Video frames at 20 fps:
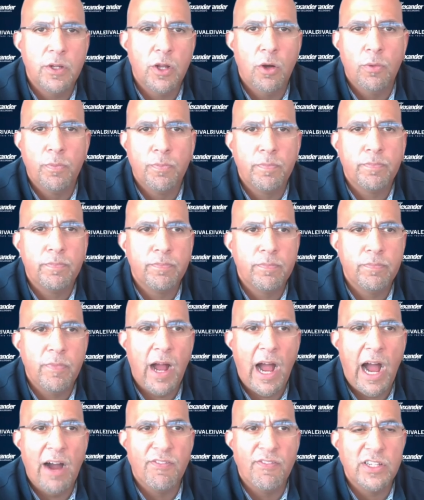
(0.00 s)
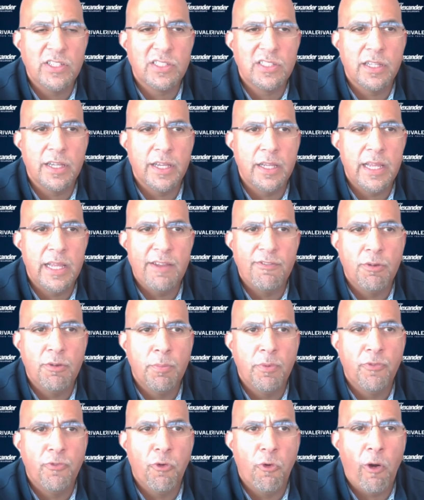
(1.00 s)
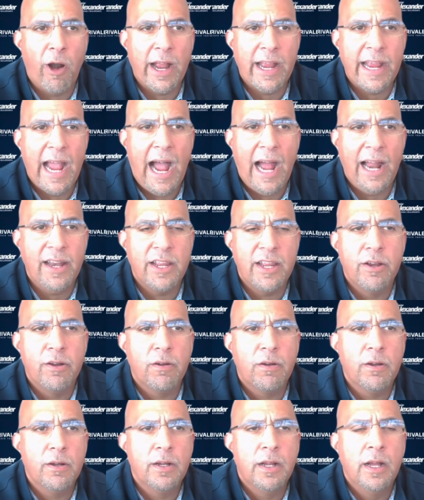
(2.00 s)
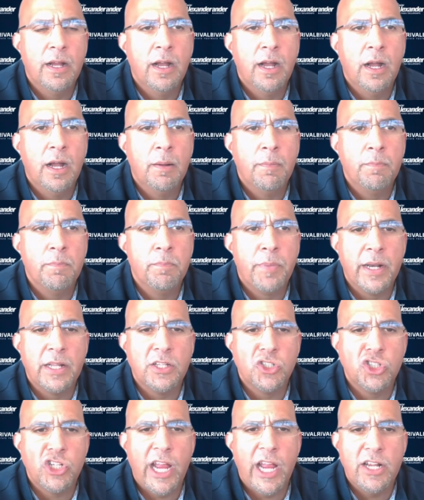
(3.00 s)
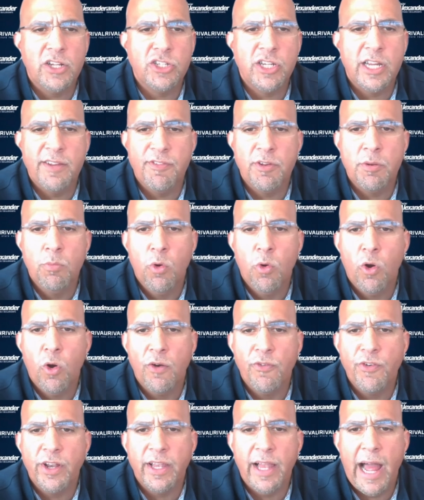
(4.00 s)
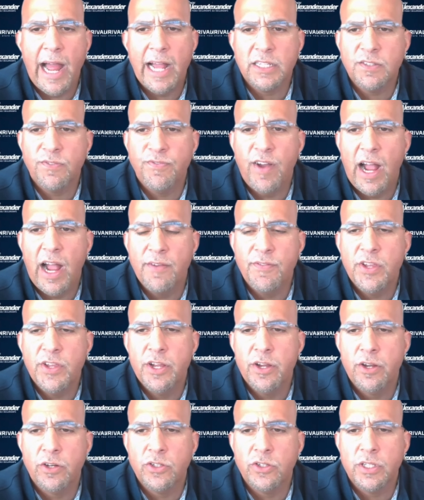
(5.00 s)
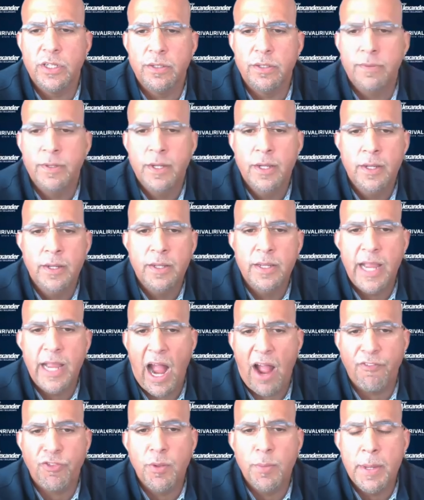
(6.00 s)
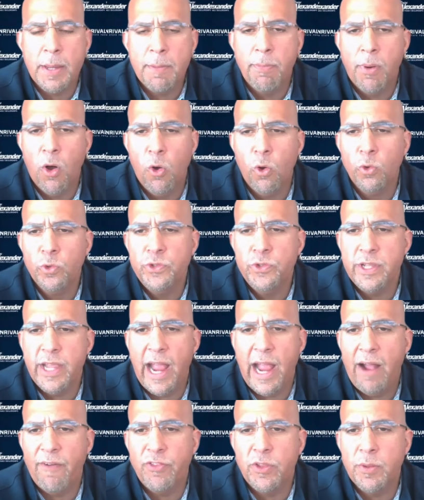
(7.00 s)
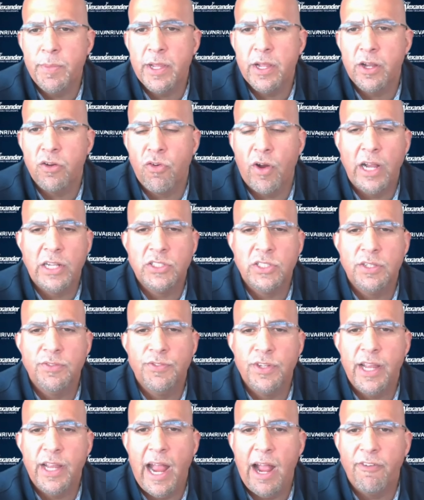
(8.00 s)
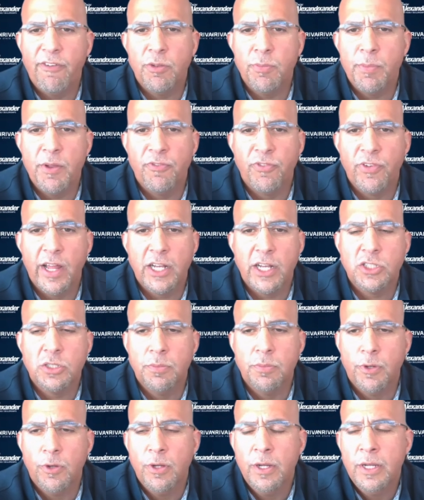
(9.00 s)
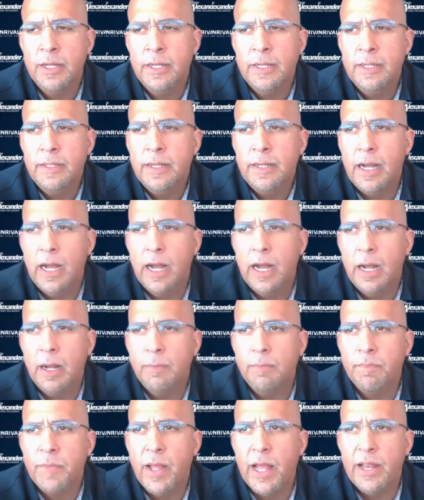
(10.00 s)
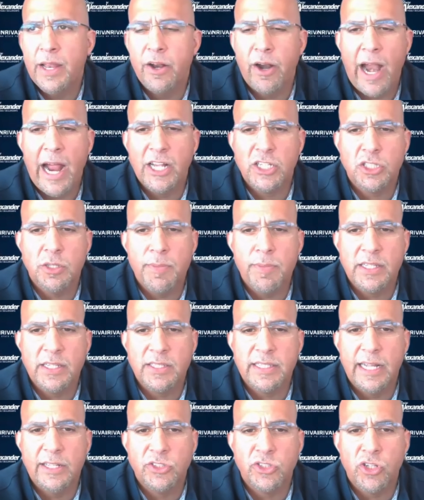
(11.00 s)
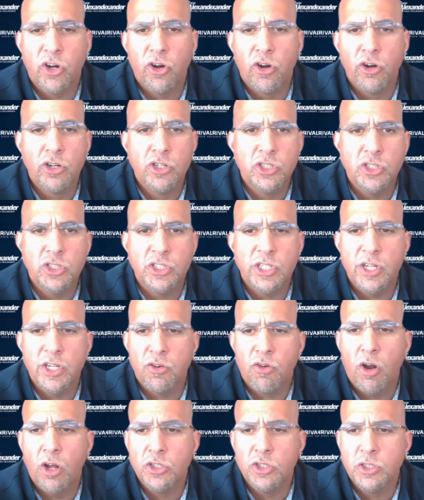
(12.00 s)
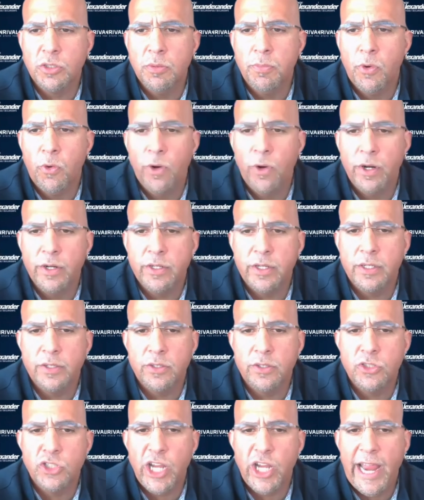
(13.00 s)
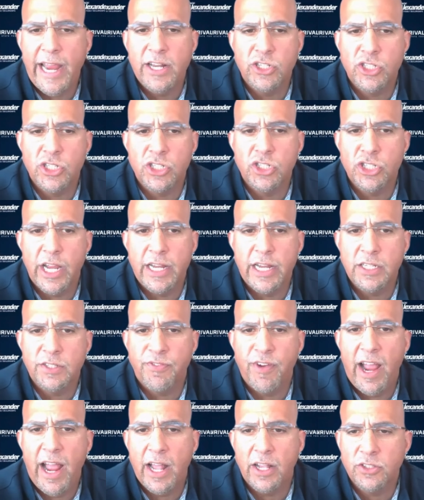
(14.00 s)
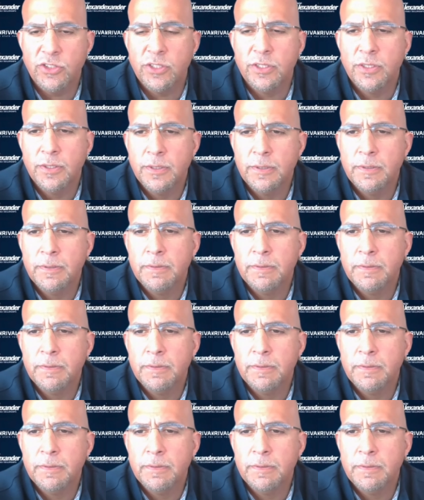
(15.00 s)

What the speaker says: you know, obviously even before I got here, but it's changed even more over the last 5 years. And you have to be bold and you have to be aggressive and you have to be flexible. And there has to be a sense of urgency across the board to change and change fast.